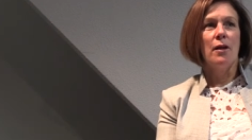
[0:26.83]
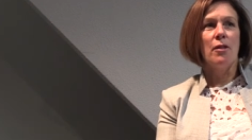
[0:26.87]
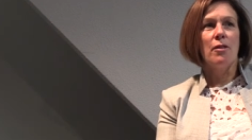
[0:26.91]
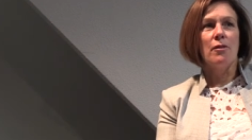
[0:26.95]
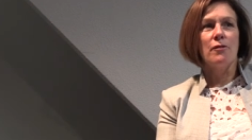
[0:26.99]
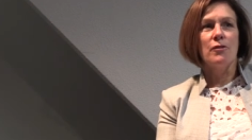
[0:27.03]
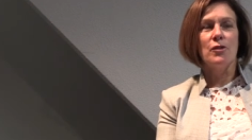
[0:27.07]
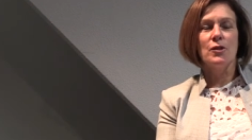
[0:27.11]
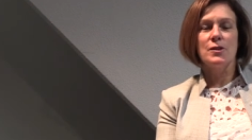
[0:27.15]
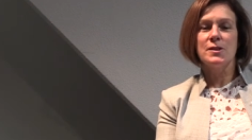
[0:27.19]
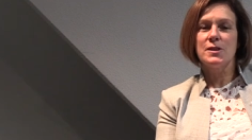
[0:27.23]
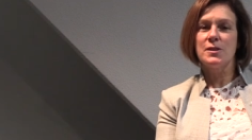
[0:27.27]

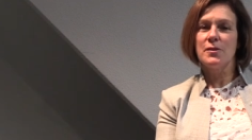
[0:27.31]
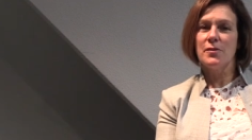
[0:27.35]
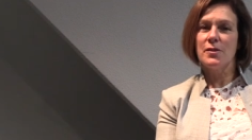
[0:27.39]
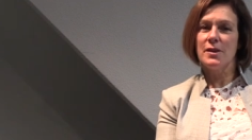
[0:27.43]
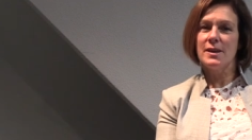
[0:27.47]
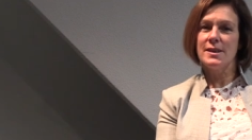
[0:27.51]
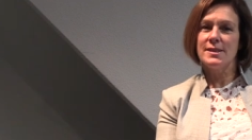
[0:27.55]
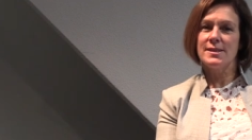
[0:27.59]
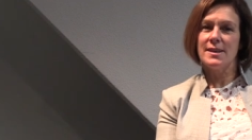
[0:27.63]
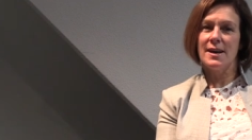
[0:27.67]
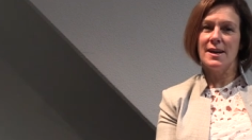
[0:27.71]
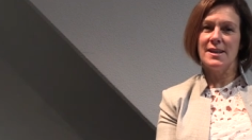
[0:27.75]
The first of
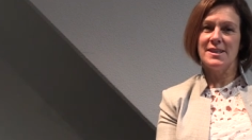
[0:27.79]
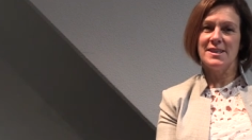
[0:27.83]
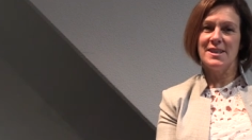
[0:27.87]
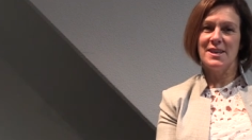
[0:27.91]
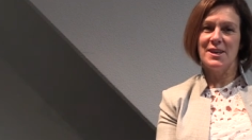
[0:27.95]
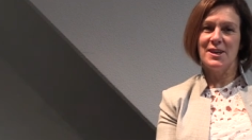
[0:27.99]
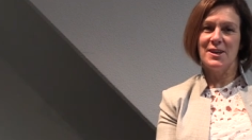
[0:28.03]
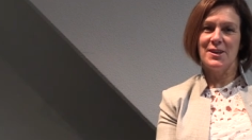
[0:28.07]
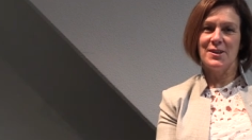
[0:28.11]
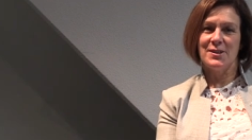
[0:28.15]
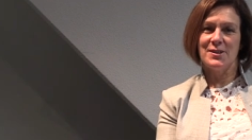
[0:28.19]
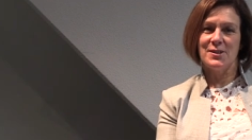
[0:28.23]
these I
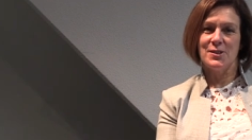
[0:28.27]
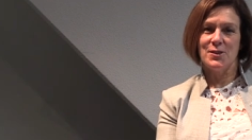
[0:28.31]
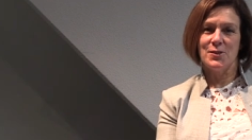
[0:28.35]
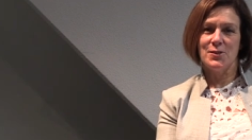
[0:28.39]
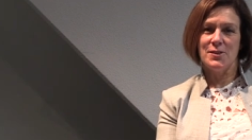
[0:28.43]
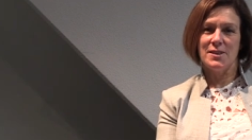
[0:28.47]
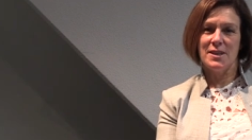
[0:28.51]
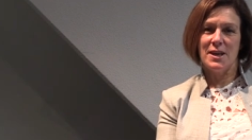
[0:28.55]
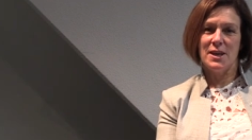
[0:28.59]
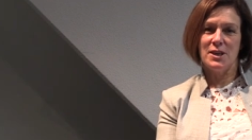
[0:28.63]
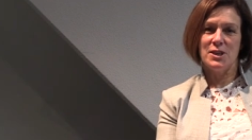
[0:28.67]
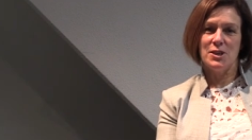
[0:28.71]
did in
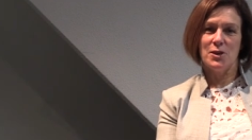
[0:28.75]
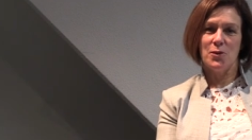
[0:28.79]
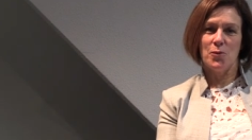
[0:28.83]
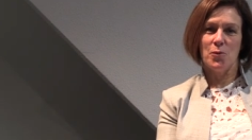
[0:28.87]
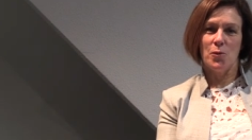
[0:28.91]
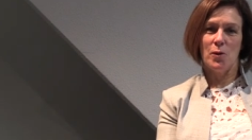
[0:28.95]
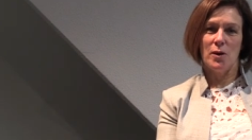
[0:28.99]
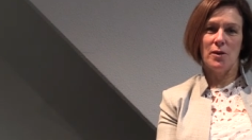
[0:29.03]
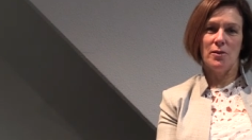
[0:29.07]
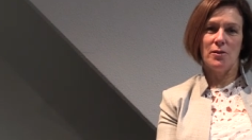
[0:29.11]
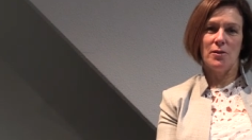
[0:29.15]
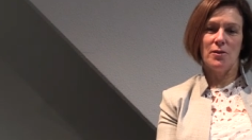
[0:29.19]
association
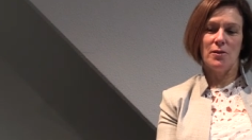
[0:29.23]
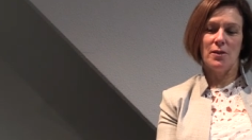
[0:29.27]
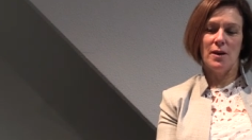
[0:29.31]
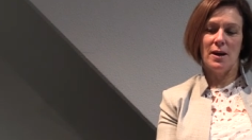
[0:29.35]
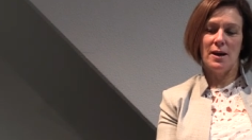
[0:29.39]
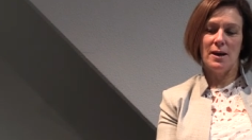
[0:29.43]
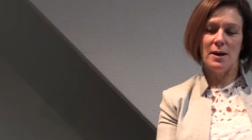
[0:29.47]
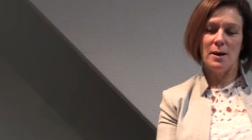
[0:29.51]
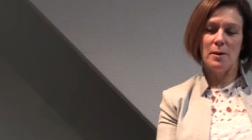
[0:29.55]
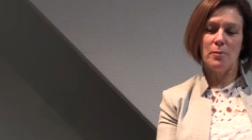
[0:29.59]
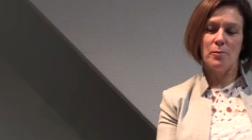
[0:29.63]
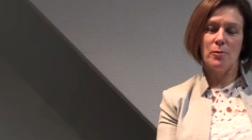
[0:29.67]
with
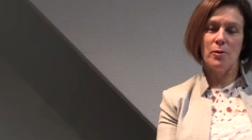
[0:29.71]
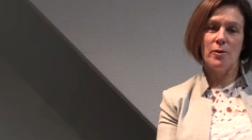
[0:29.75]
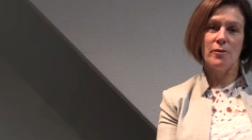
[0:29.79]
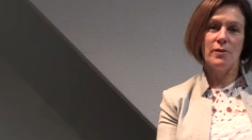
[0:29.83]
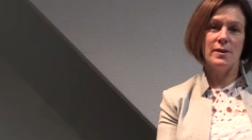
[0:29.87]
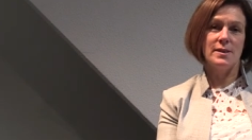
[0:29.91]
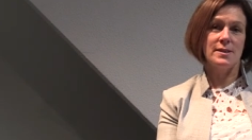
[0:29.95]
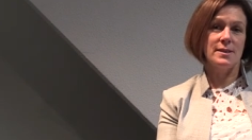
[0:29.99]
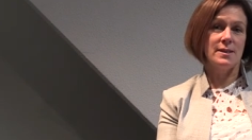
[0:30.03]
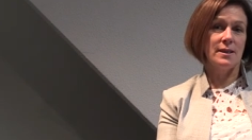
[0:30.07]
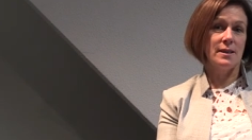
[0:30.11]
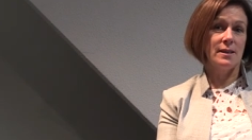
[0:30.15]
uh,
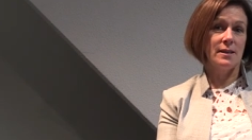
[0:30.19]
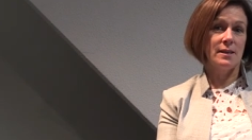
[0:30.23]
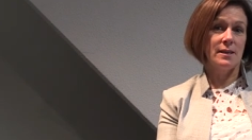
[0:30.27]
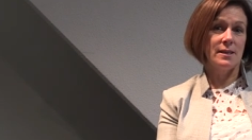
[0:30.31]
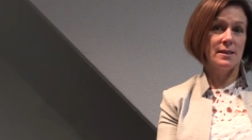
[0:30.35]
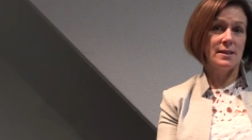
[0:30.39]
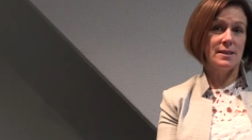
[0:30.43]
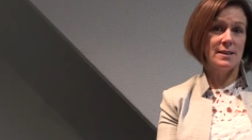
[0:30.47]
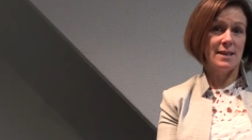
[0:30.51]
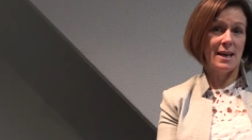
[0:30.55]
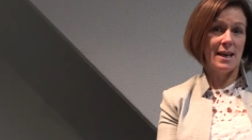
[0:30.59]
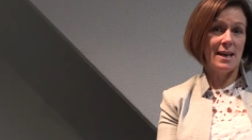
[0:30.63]
Professor
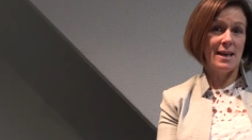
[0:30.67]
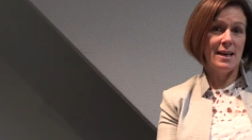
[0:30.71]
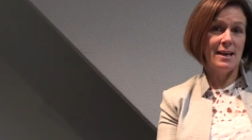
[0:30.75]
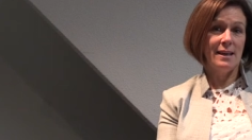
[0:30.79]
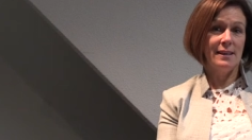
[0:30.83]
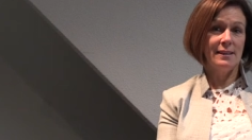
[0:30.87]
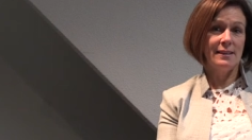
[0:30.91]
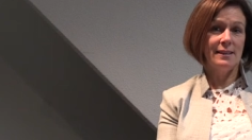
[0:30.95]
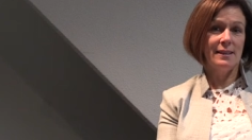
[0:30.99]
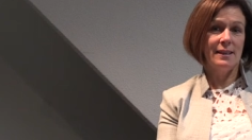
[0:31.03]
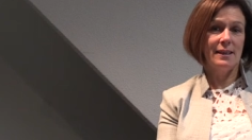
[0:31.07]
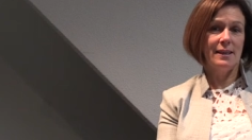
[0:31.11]

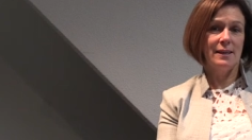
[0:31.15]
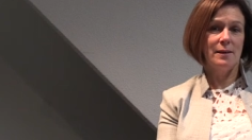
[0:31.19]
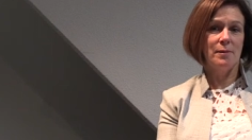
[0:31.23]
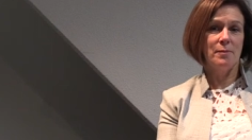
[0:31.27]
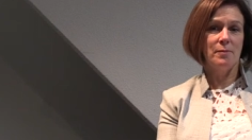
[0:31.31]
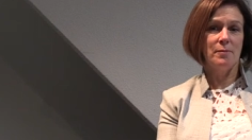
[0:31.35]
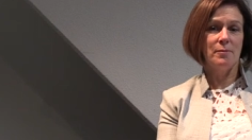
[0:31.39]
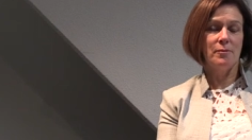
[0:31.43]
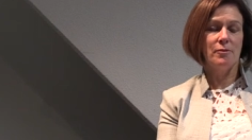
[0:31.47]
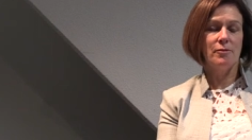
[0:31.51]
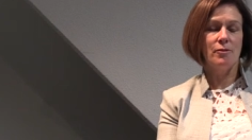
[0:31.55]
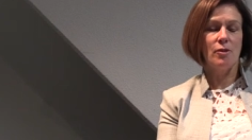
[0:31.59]
Taylor
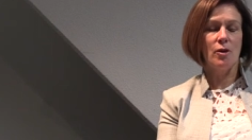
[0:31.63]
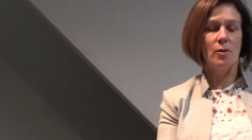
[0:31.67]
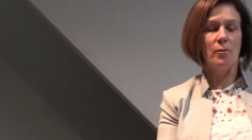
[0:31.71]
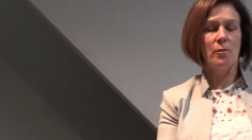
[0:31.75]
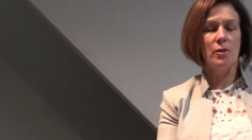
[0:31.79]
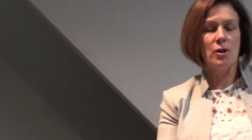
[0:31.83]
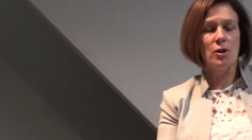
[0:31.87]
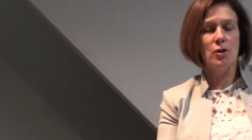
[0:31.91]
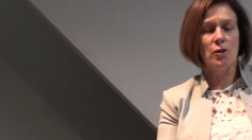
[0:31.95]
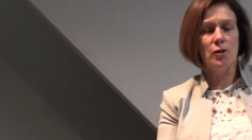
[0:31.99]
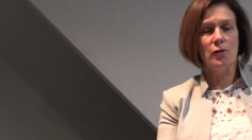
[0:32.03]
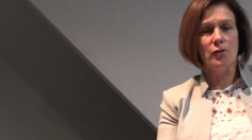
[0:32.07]
um, from
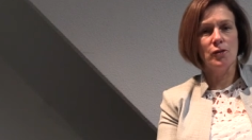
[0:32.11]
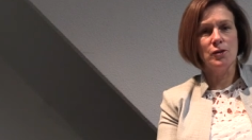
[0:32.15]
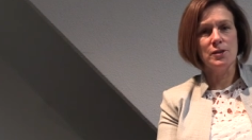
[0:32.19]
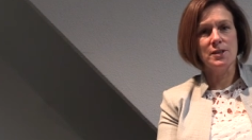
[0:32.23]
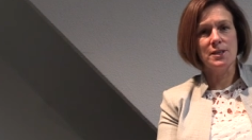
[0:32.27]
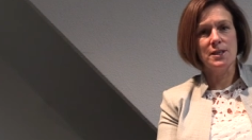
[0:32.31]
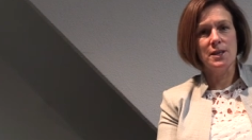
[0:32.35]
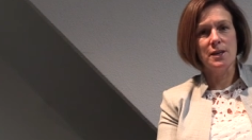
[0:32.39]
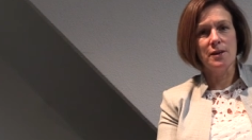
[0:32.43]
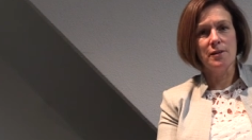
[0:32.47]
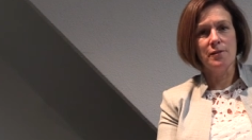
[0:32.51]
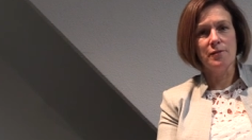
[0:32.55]
the
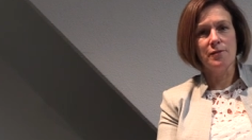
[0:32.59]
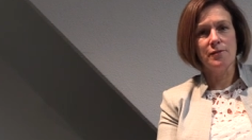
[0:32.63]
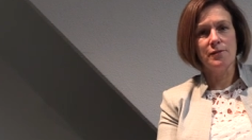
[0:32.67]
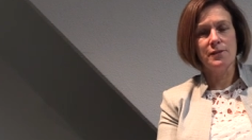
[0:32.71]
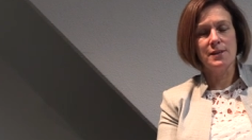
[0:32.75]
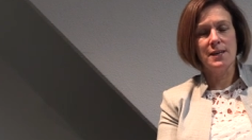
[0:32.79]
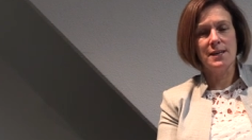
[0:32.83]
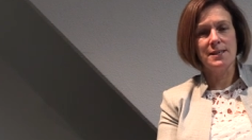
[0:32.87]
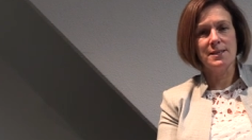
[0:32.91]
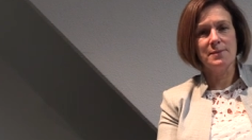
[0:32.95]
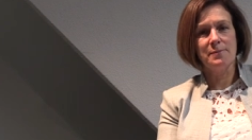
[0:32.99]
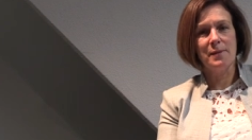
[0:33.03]
University of
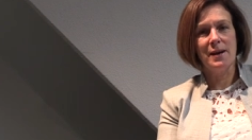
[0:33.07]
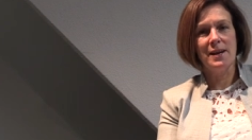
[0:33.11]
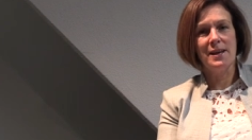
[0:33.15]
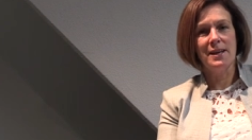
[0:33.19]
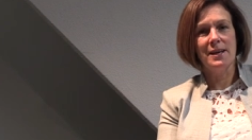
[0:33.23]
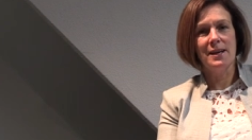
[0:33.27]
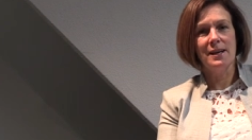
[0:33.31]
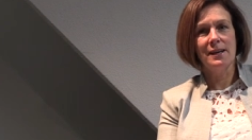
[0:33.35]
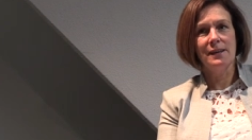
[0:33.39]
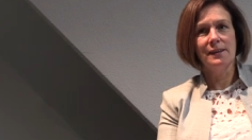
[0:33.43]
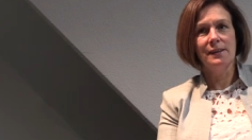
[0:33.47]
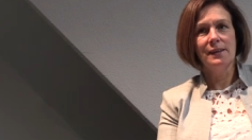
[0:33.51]

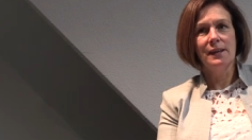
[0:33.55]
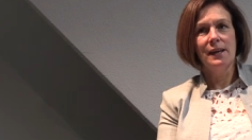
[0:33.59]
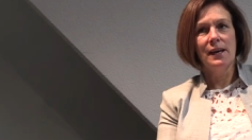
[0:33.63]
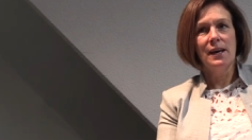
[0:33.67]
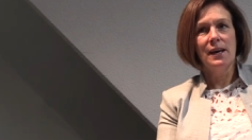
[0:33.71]
Tasmania.